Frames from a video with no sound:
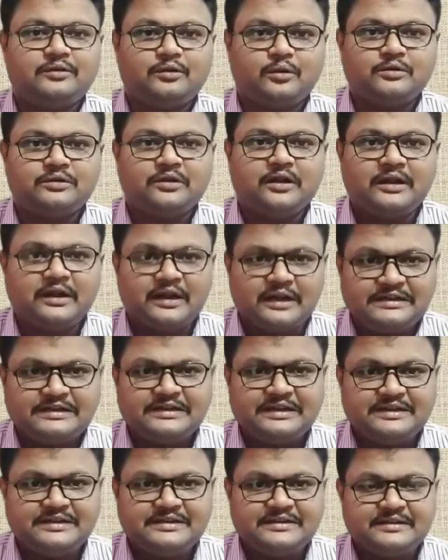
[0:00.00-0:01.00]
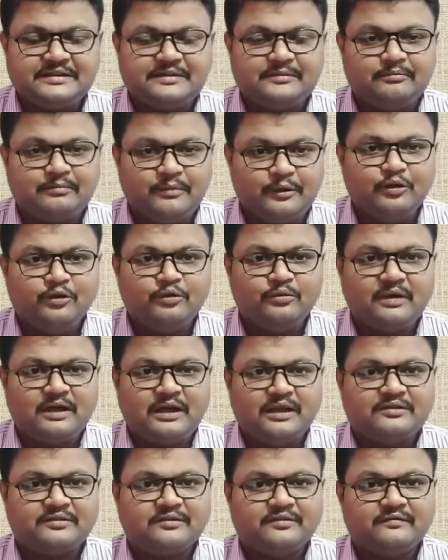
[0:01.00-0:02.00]
total content
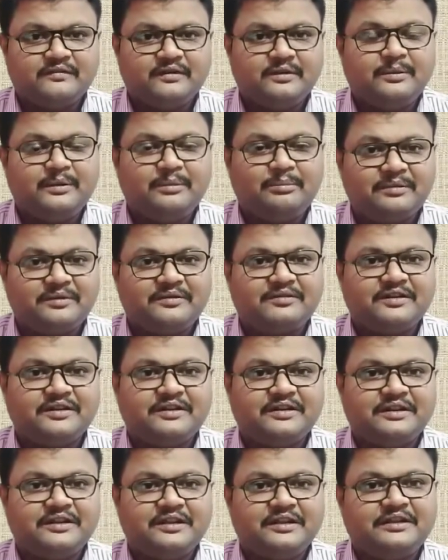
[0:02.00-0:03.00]
biomass will be present